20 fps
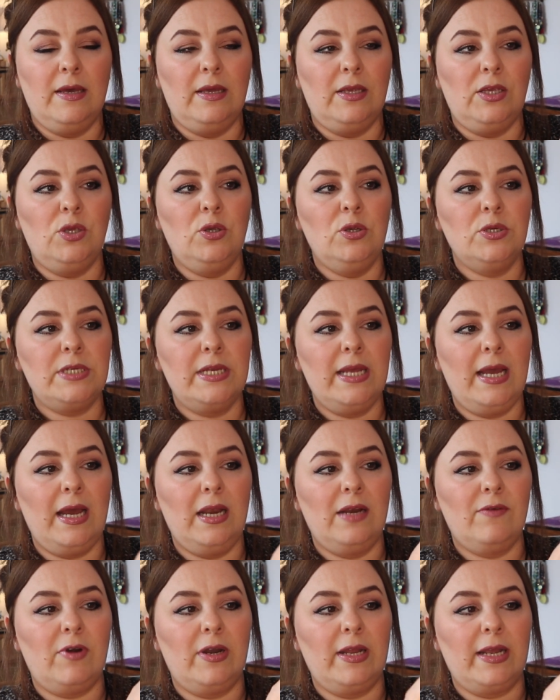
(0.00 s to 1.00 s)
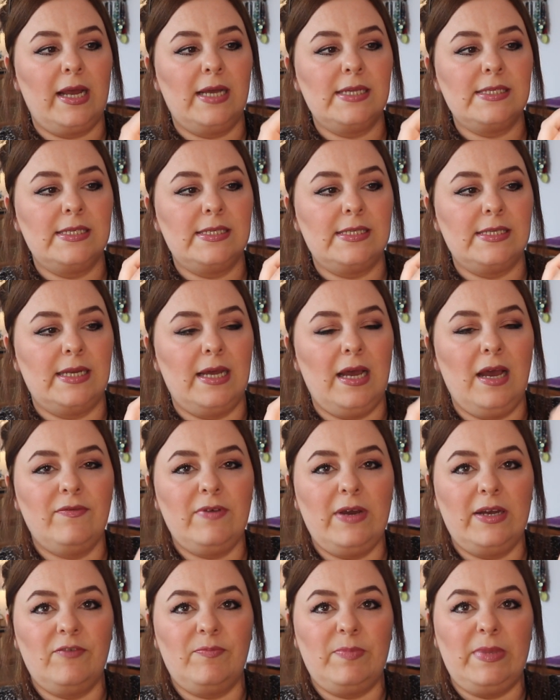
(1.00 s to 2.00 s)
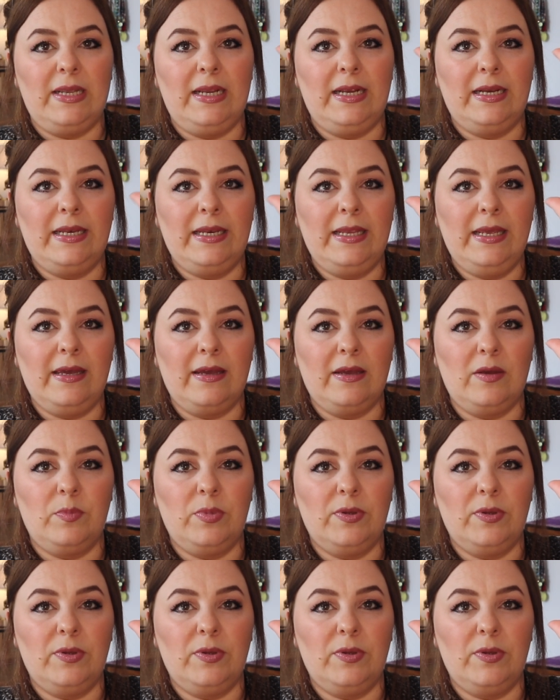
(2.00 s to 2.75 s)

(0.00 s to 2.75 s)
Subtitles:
Usually hyaluronic acids that I've had have been clear,